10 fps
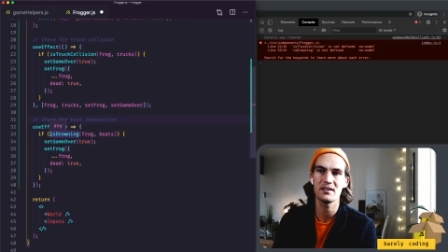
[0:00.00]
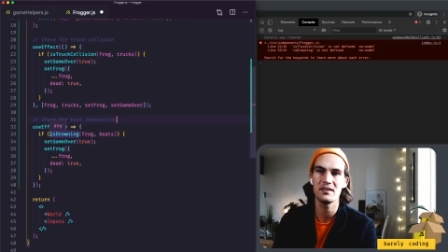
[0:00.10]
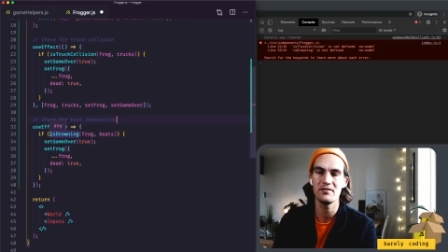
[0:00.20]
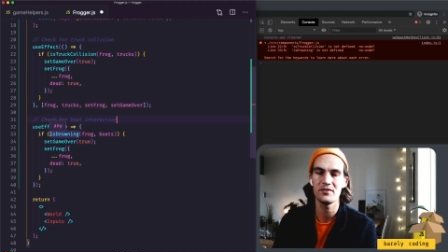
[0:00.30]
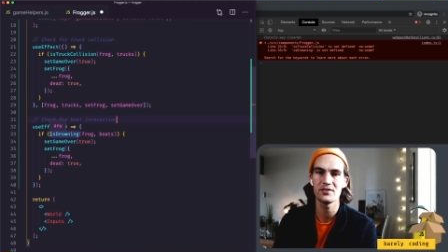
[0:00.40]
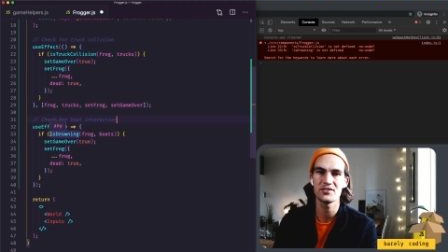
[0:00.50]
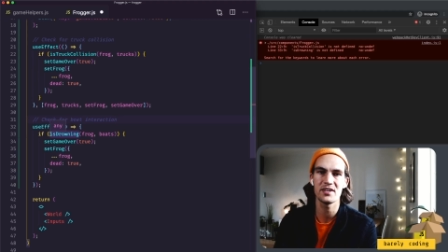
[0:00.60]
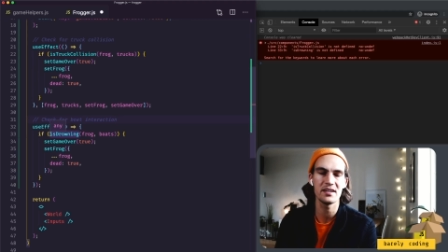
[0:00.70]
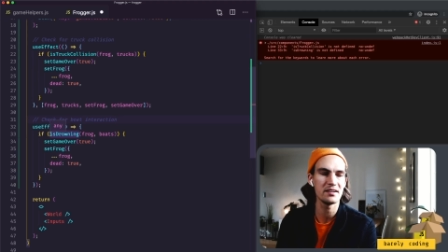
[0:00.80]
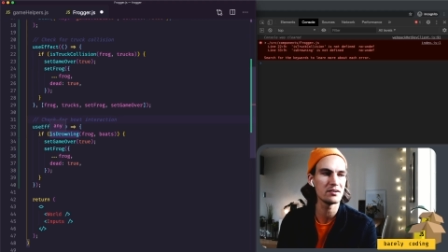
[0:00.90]
if you're
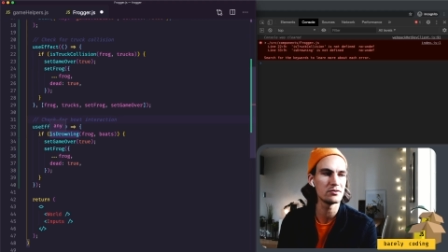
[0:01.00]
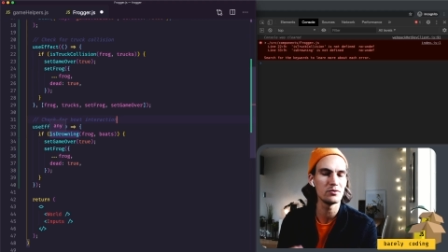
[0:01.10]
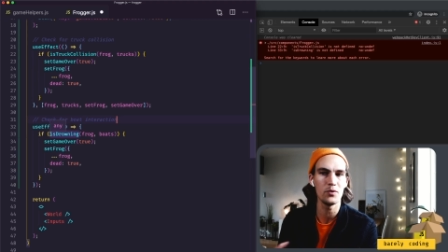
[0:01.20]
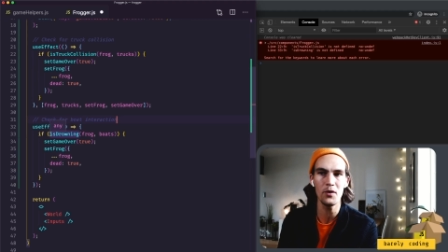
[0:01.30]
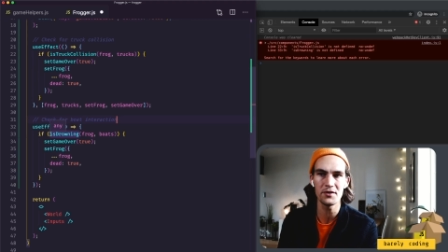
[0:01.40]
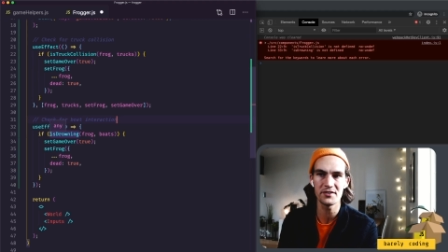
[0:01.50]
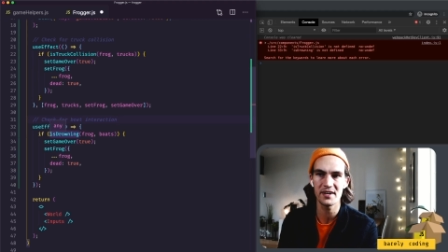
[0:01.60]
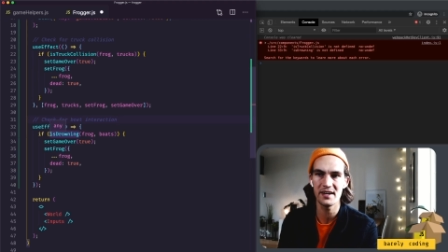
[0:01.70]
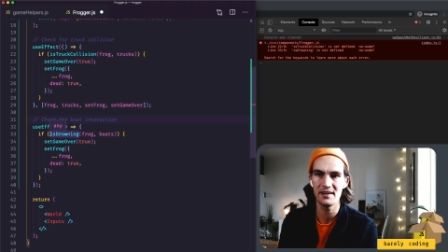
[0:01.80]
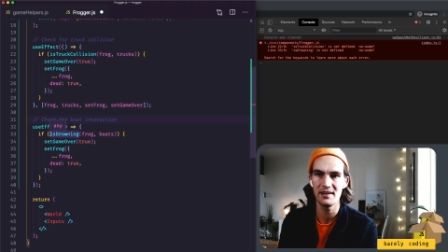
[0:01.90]
standing on a water
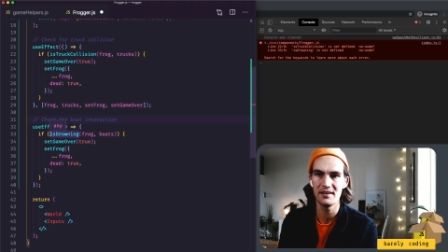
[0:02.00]
tile